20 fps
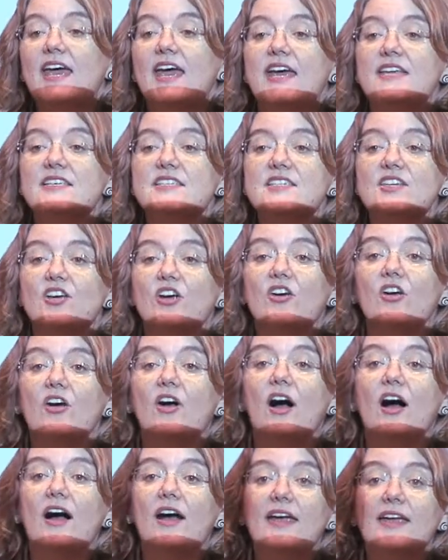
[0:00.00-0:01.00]
And so
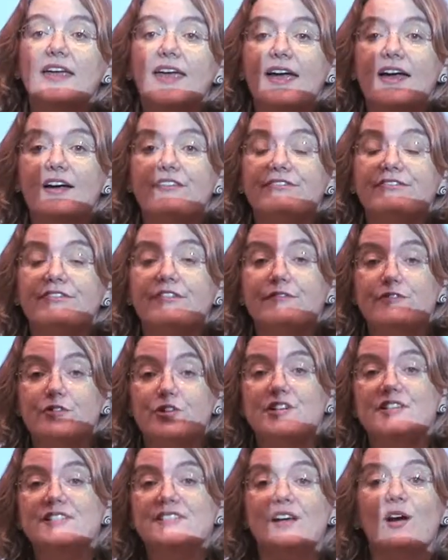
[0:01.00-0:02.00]
I have,
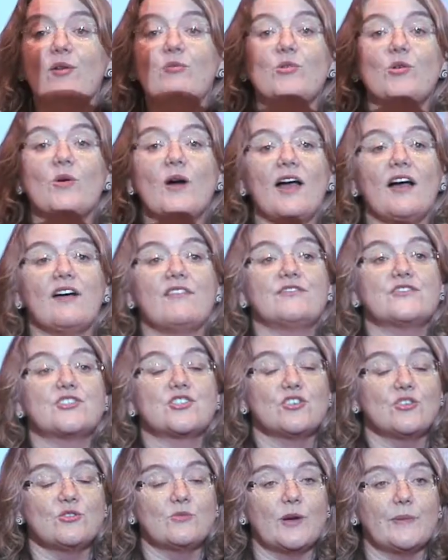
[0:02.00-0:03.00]
for example,
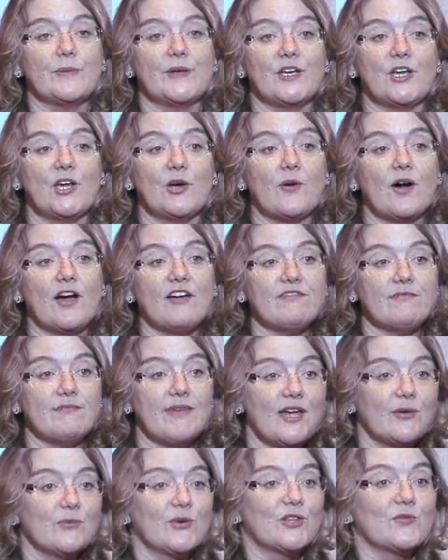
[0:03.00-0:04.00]
two women who I've
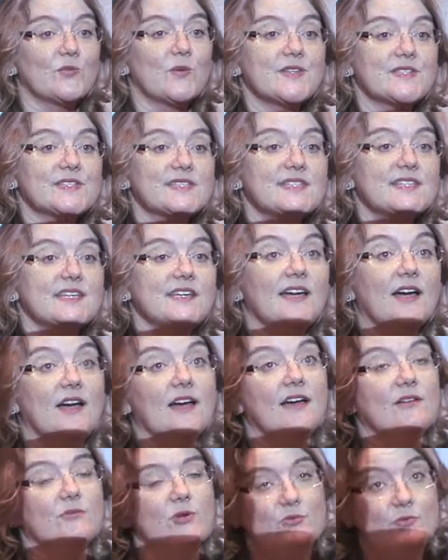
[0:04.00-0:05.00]
met with once,
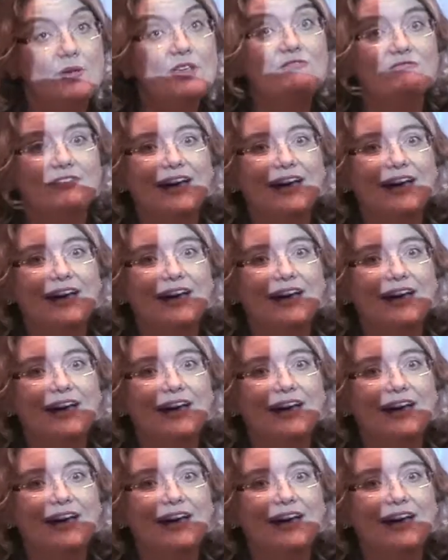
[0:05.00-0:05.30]
we meet